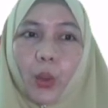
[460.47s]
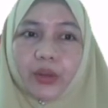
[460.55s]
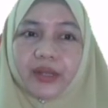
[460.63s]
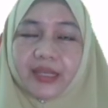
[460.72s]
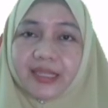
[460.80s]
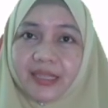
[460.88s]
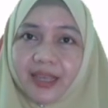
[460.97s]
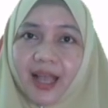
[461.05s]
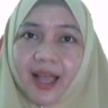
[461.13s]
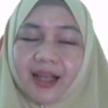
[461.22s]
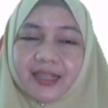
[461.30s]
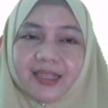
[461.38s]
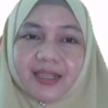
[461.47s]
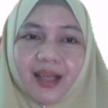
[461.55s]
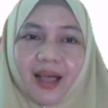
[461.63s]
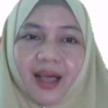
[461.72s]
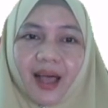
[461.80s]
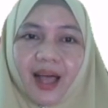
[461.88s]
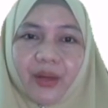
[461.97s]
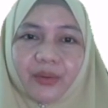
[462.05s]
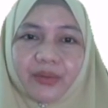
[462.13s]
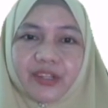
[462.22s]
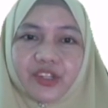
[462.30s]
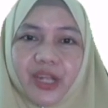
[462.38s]
Discuss how the
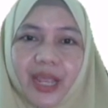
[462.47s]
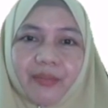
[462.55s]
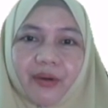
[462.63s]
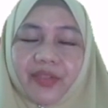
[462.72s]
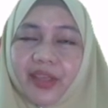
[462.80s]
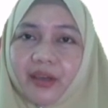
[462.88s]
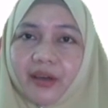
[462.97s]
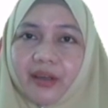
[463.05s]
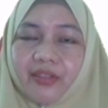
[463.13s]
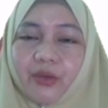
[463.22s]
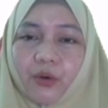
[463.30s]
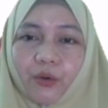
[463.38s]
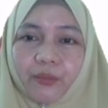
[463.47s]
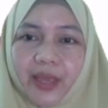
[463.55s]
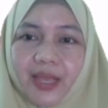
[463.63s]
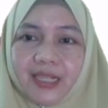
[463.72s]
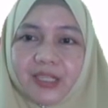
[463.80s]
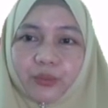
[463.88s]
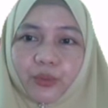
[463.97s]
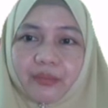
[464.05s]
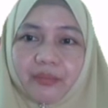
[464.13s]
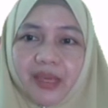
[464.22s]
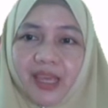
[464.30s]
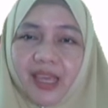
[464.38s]
shape of the Earth orbits will
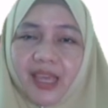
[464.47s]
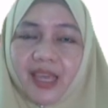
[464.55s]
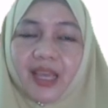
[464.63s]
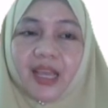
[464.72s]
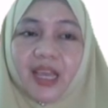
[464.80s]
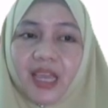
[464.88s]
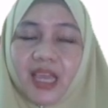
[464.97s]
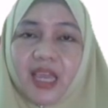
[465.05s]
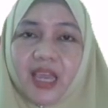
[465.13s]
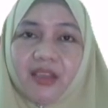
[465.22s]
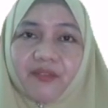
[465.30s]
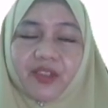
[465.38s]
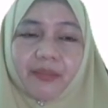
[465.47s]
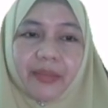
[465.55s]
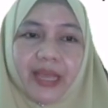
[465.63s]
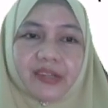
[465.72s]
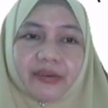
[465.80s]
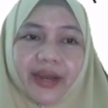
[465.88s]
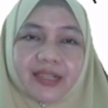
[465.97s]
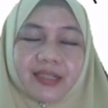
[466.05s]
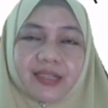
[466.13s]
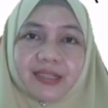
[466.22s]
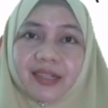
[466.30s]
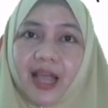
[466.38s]
be if the major
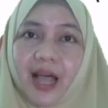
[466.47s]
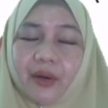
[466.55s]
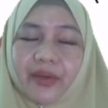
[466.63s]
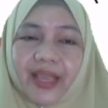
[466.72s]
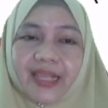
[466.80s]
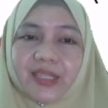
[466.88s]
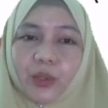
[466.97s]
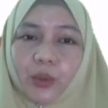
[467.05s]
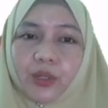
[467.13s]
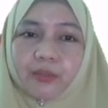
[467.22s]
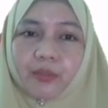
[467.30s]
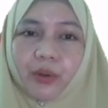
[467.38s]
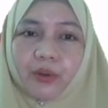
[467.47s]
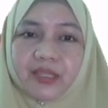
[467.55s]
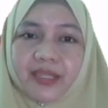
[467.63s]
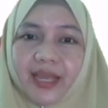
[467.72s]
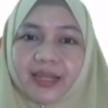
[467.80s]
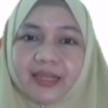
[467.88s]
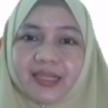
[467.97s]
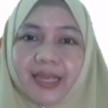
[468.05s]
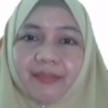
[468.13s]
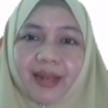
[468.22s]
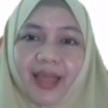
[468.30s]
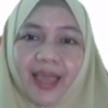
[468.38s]
axis now is almost at the
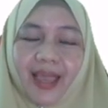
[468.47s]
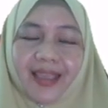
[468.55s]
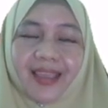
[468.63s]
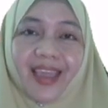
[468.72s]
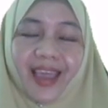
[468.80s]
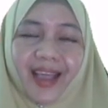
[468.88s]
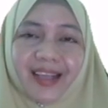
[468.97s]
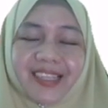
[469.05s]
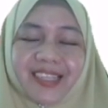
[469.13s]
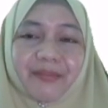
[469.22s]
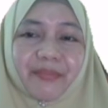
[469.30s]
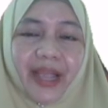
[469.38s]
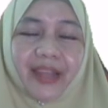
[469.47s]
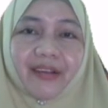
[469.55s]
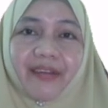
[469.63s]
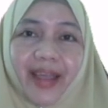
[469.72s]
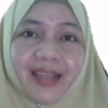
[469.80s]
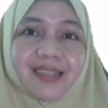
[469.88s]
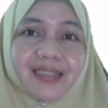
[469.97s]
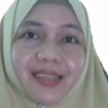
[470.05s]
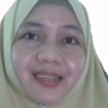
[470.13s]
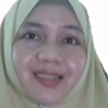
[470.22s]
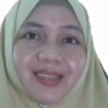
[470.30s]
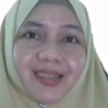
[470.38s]
same length as the minor axis.